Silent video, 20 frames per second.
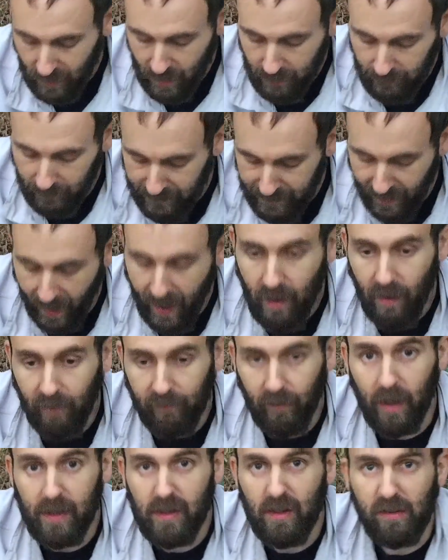But now I've
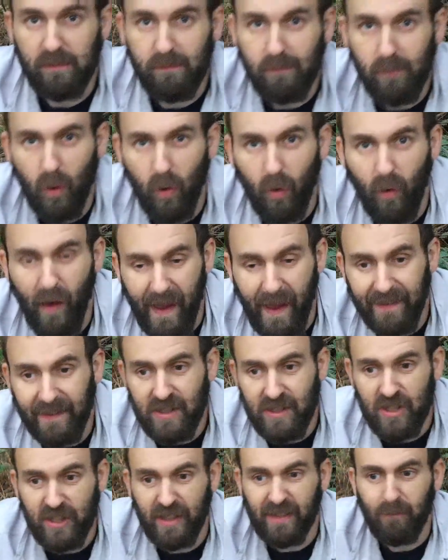got to use more
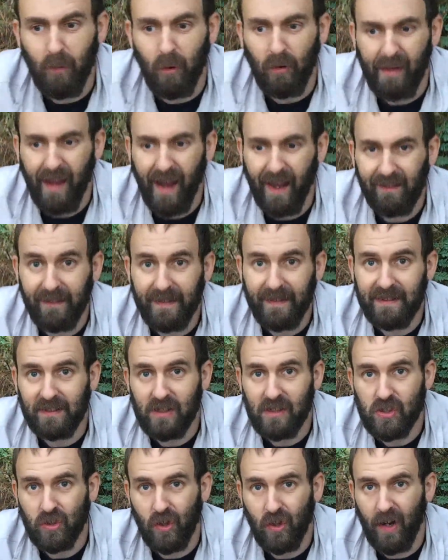energy and more calories
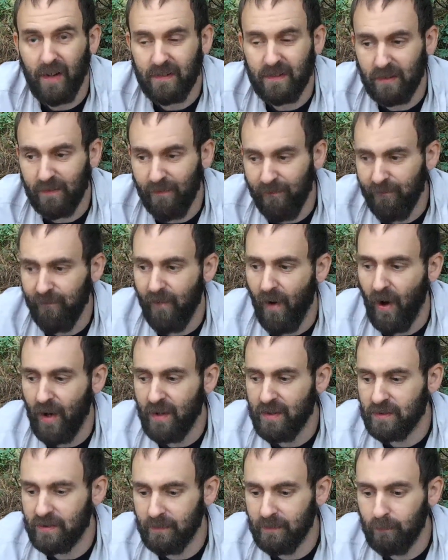to try to
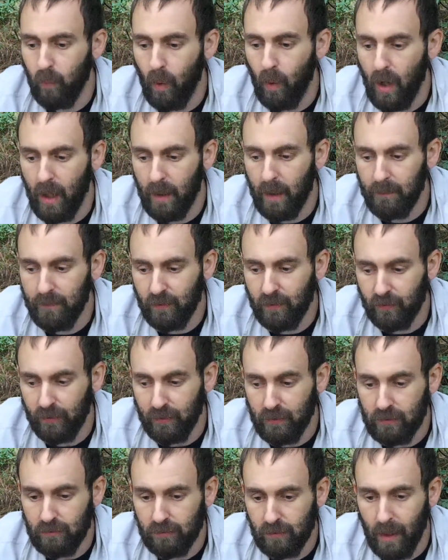find some worms or
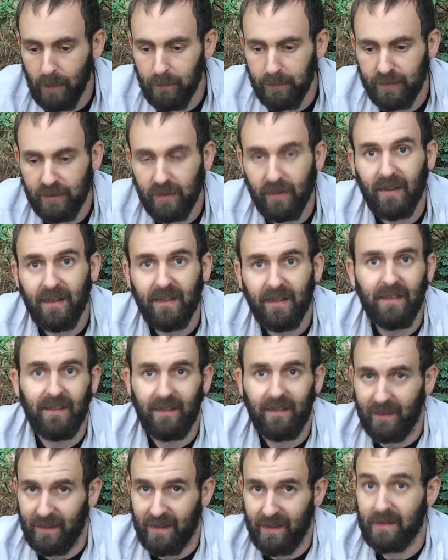some grubs
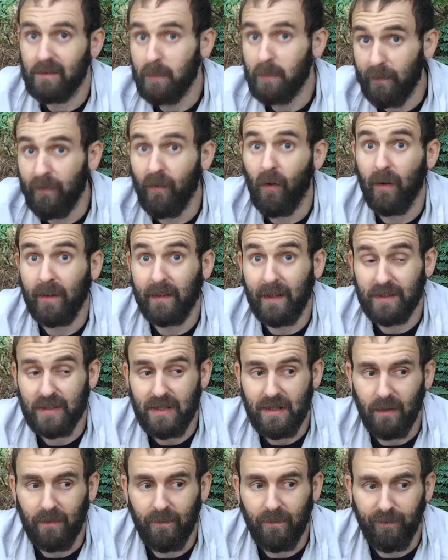before I can
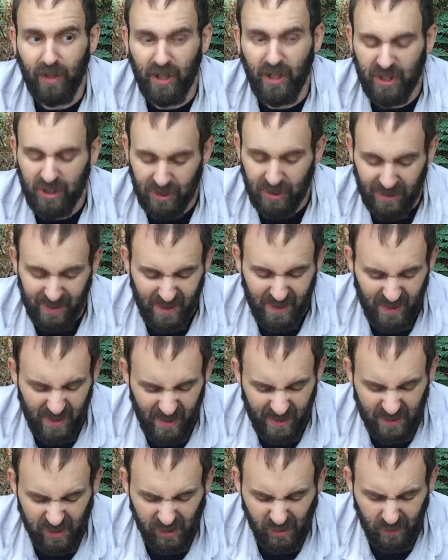actually go and fish.
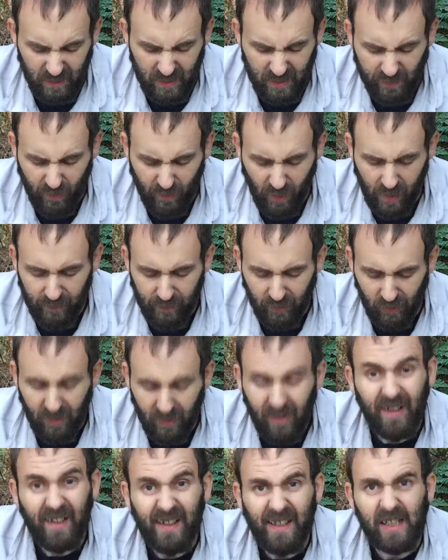And so in the survival,
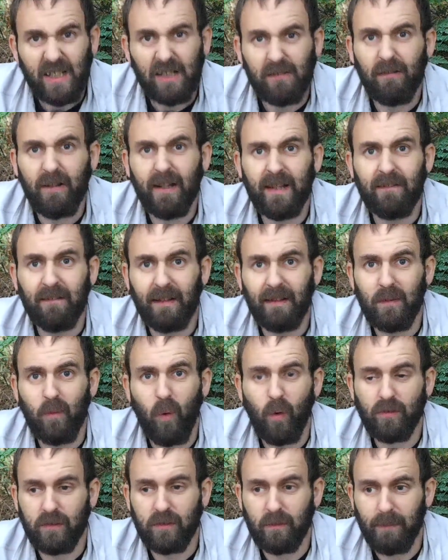you really
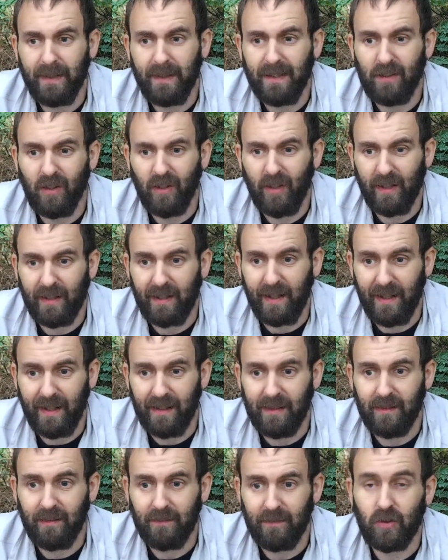want to be looking at
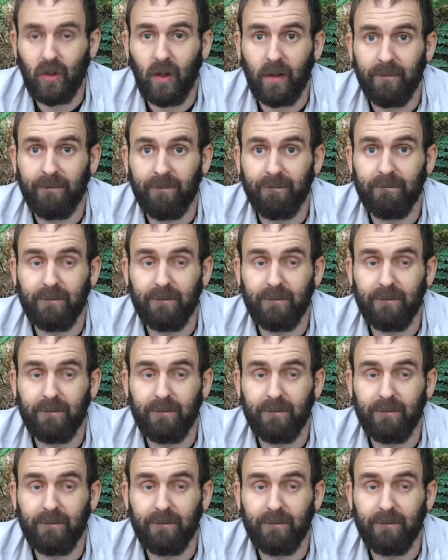trying to